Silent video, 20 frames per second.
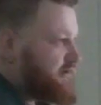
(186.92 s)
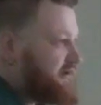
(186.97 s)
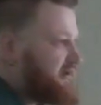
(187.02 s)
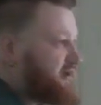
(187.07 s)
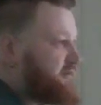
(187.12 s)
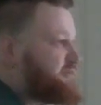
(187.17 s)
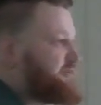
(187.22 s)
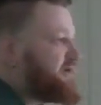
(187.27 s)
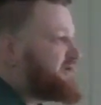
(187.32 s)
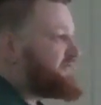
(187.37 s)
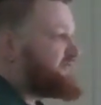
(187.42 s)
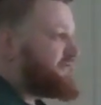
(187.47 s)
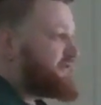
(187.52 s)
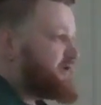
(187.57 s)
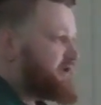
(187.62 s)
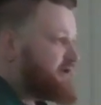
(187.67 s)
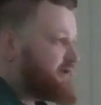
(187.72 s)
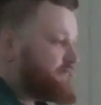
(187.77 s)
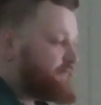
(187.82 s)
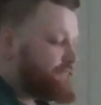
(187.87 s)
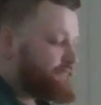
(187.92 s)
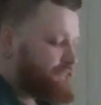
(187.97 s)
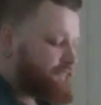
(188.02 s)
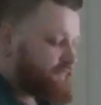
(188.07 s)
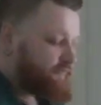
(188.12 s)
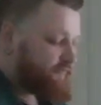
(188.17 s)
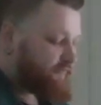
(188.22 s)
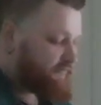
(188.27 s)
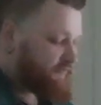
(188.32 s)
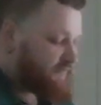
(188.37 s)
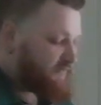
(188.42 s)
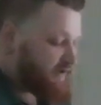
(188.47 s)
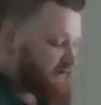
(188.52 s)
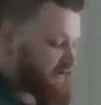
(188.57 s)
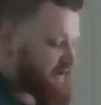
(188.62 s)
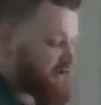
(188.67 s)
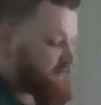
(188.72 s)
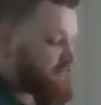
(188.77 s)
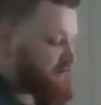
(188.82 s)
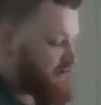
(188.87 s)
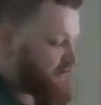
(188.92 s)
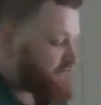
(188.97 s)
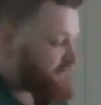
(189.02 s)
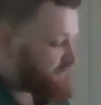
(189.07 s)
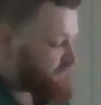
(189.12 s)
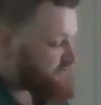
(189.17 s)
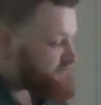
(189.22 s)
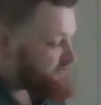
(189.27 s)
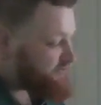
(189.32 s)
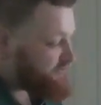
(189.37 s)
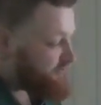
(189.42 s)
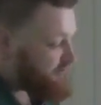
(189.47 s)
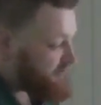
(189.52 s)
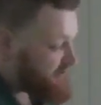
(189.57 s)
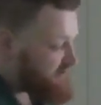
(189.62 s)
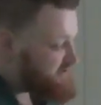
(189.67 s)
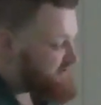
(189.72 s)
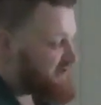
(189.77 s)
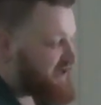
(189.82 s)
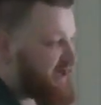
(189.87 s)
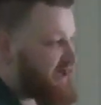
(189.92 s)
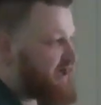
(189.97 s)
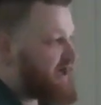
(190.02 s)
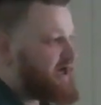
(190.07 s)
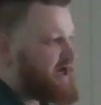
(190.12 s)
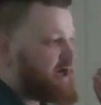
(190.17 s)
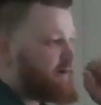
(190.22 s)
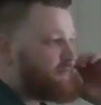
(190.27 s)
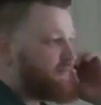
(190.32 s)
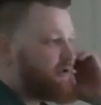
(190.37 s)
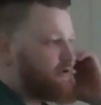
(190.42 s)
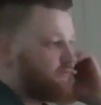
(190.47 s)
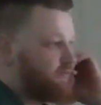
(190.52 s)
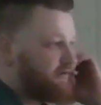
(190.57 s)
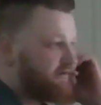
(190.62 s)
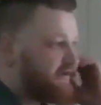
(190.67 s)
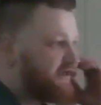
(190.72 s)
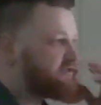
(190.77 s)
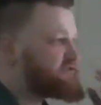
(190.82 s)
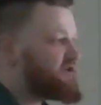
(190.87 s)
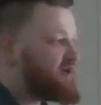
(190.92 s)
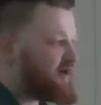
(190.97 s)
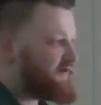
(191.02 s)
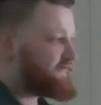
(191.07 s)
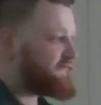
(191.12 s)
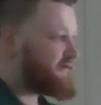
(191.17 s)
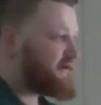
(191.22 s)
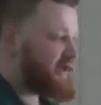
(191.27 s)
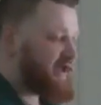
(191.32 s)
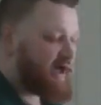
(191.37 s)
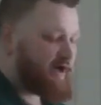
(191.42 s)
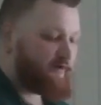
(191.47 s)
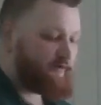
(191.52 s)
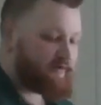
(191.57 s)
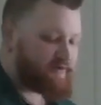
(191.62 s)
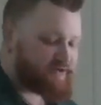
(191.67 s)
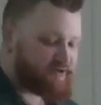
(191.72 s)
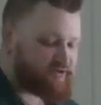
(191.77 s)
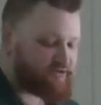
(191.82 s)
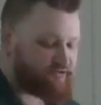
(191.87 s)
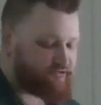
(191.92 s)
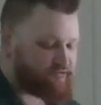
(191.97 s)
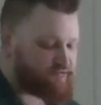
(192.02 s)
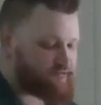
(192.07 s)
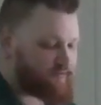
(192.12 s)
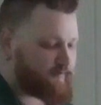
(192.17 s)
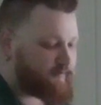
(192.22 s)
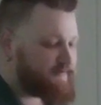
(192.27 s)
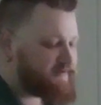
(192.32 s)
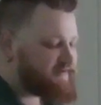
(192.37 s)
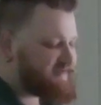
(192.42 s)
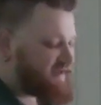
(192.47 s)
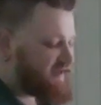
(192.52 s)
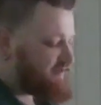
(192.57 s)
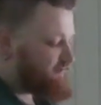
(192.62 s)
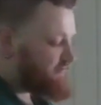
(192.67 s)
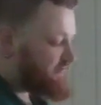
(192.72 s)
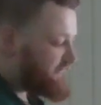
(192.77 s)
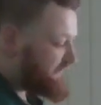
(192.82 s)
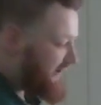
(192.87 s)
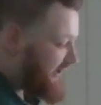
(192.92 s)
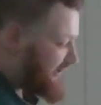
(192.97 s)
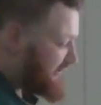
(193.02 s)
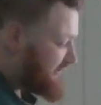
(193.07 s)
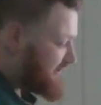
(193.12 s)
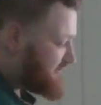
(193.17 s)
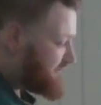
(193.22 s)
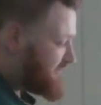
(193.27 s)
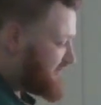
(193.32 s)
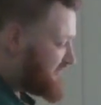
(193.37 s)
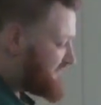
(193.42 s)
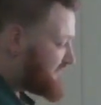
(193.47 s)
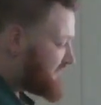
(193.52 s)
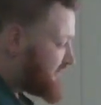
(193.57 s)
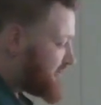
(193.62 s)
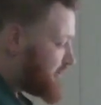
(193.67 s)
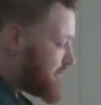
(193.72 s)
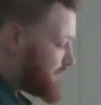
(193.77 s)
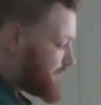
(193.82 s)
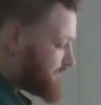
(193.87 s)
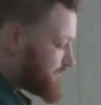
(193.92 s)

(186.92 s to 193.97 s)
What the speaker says: An epiphany can be understood as an aha moment. That's often how it's used when we say that we've had an epiphany.